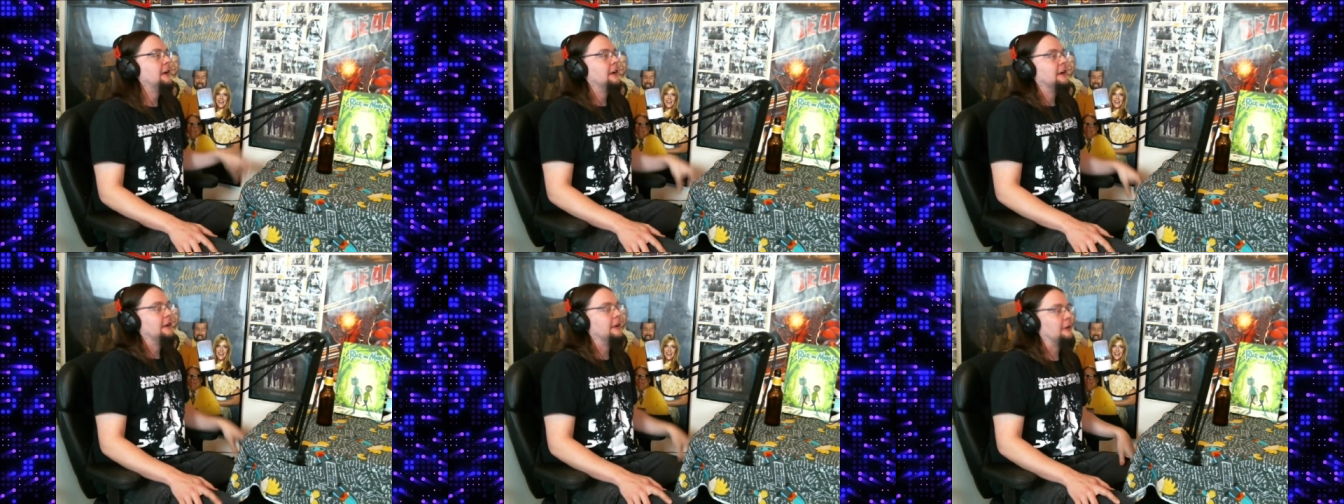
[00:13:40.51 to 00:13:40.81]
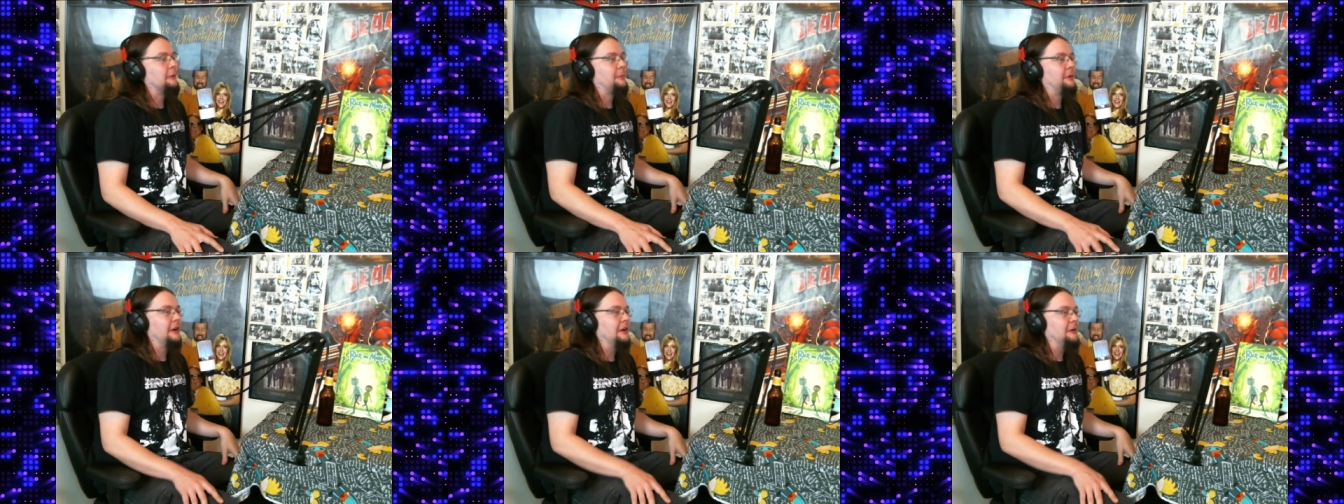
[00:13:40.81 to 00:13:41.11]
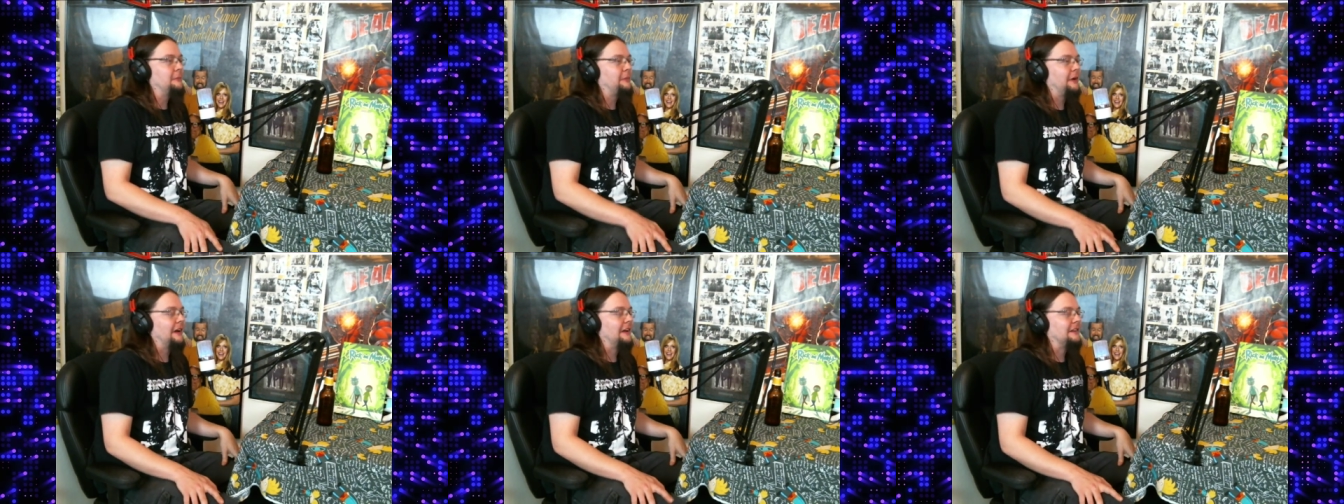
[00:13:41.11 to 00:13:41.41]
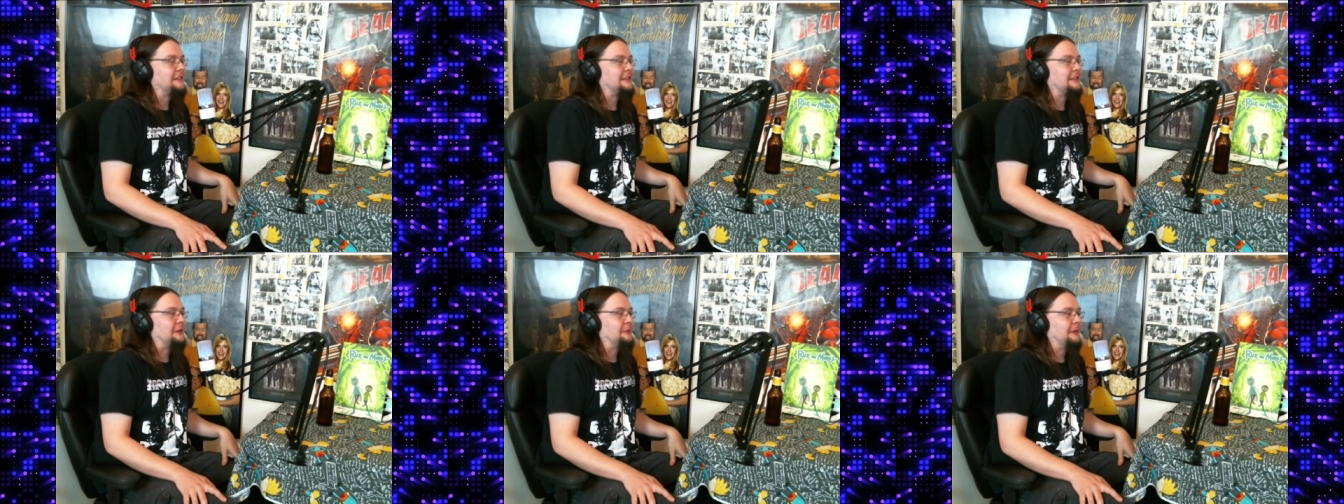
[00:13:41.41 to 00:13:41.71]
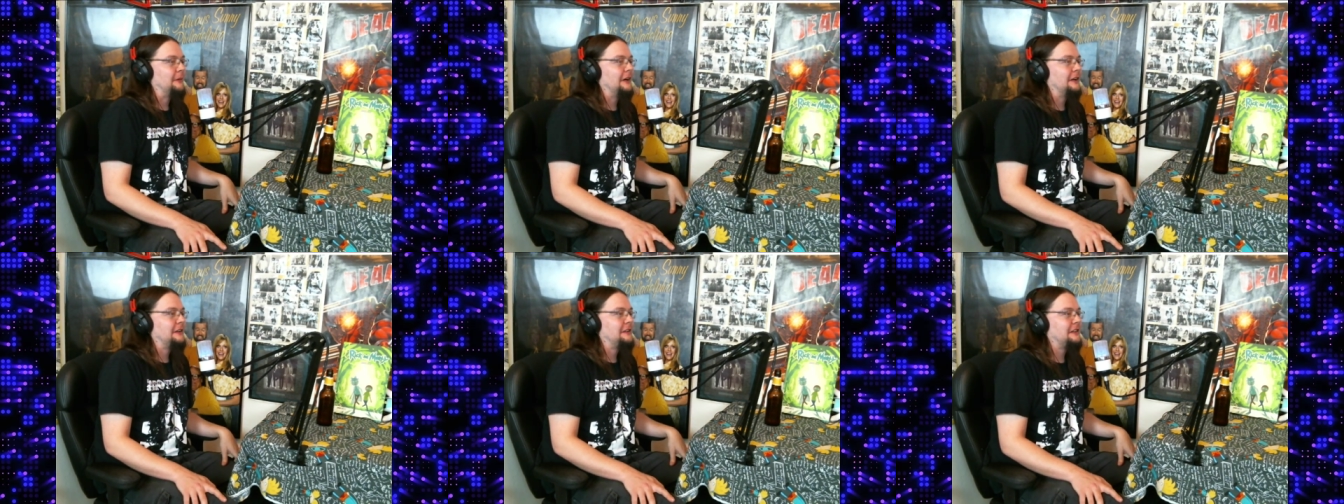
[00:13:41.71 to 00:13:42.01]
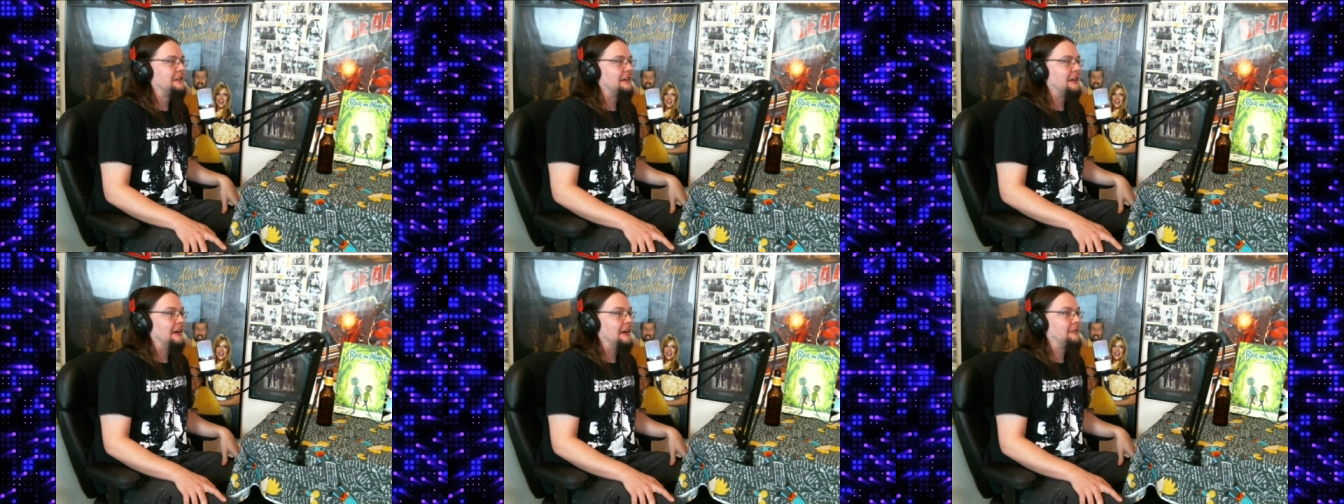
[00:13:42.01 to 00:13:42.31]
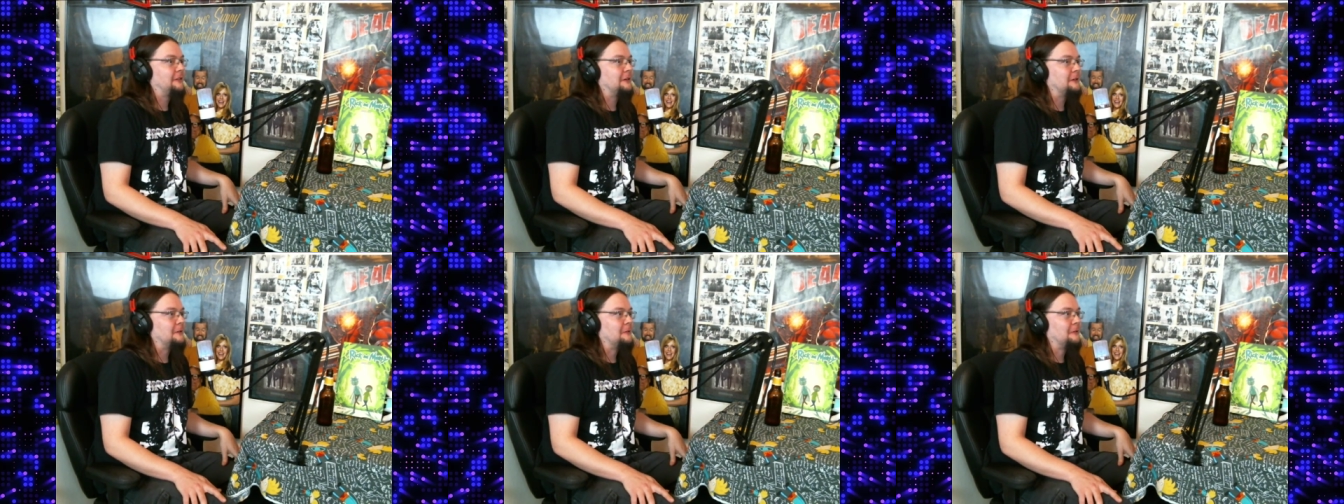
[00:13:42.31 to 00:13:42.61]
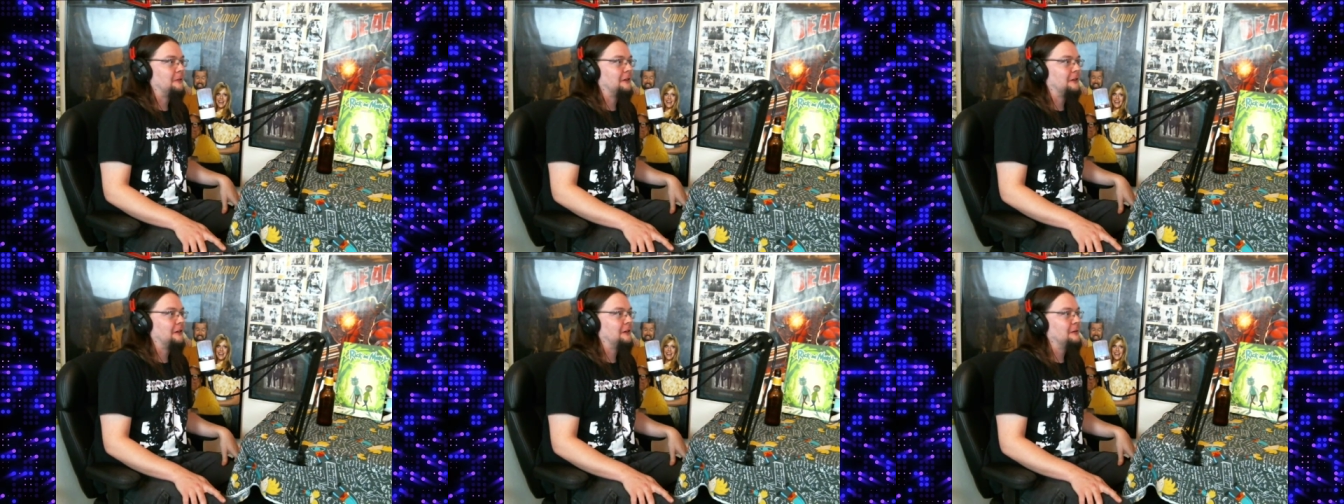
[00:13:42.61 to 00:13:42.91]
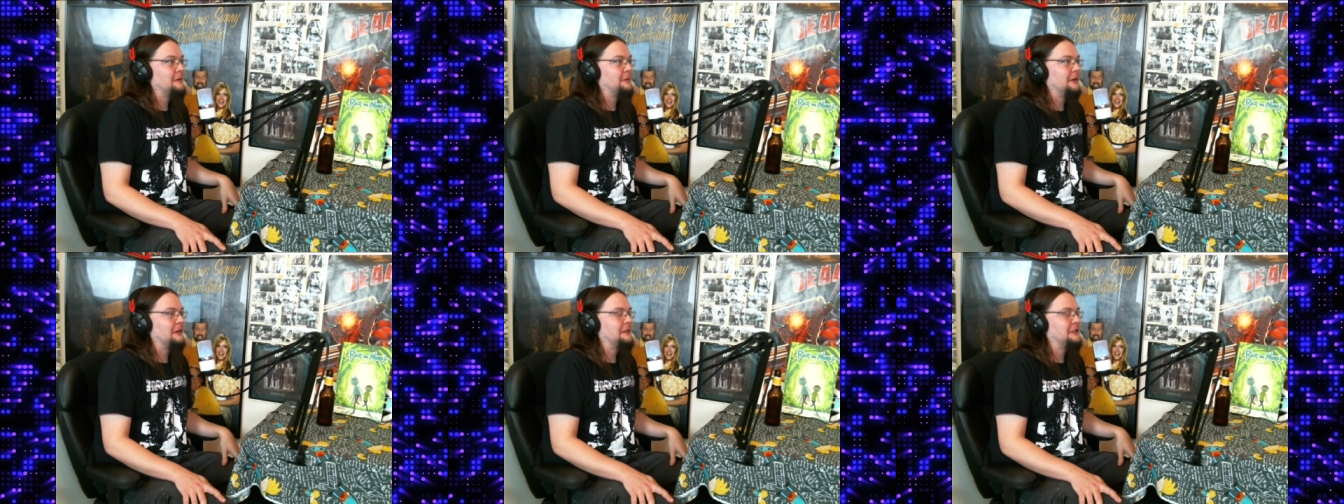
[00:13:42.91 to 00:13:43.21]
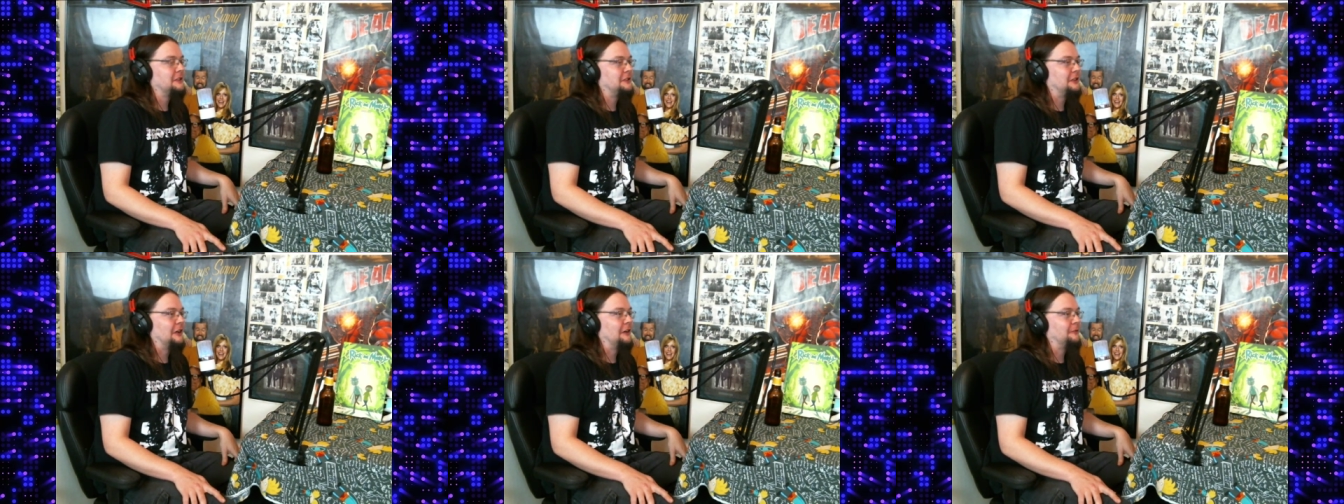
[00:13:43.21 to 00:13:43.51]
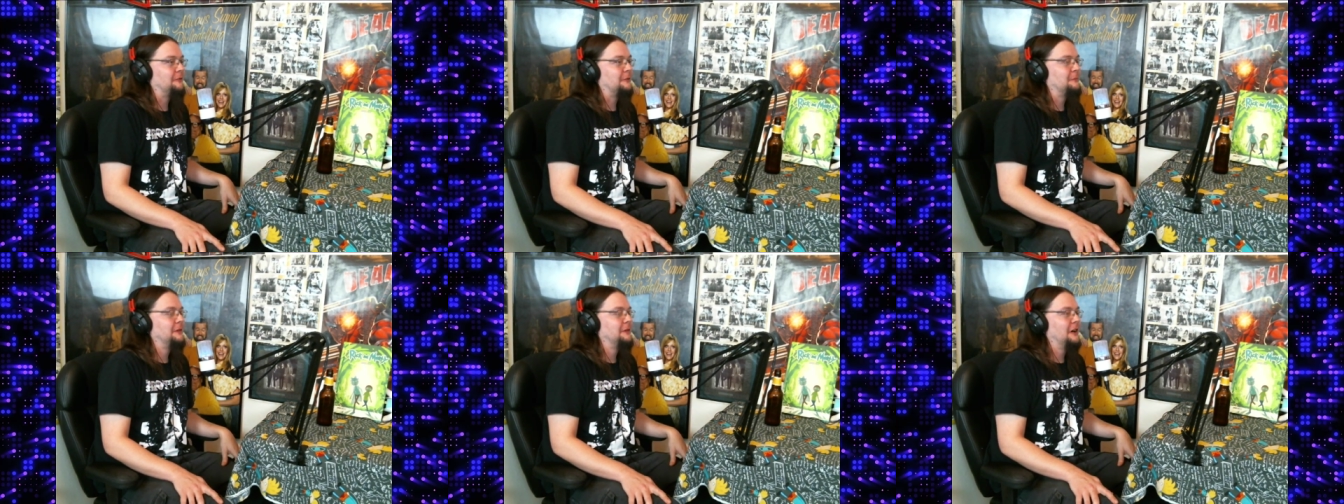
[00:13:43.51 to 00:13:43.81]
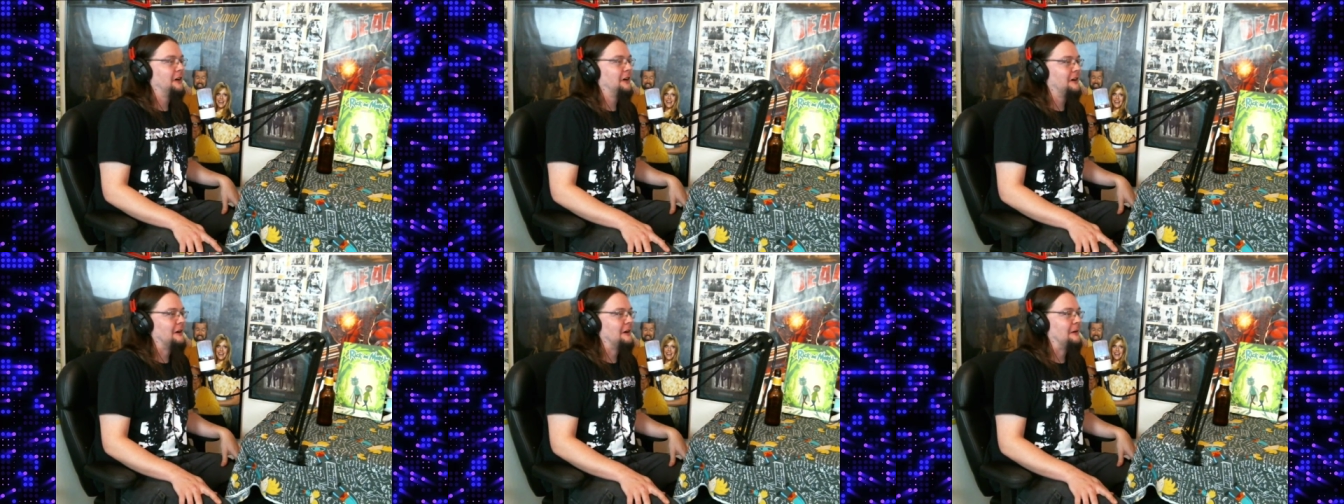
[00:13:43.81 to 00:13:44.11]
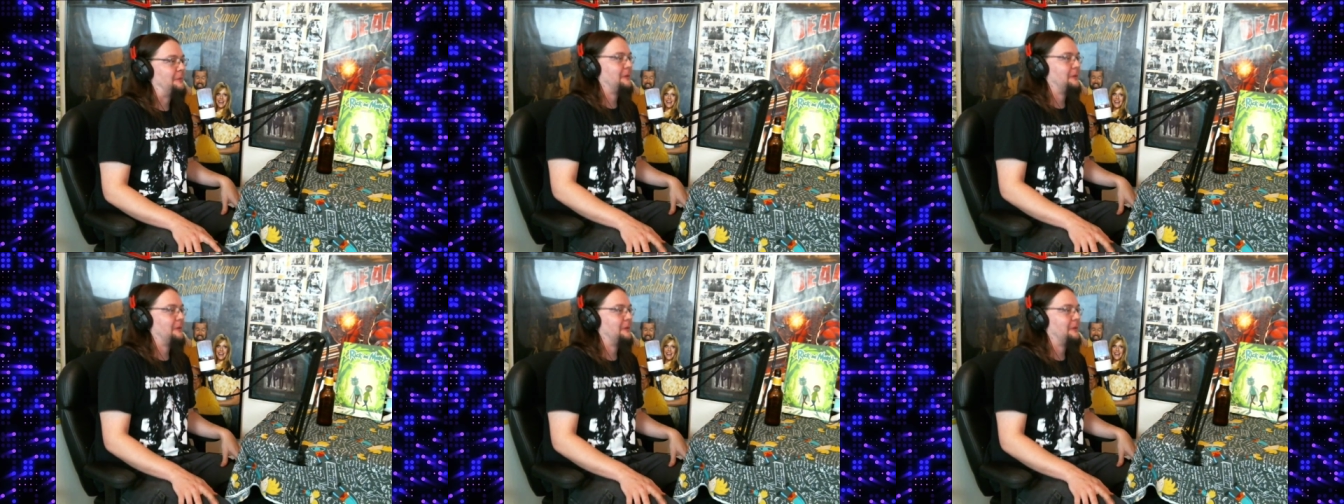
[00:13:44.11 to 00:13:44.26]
European bands so much, I have to order a bunch of shit from Europe.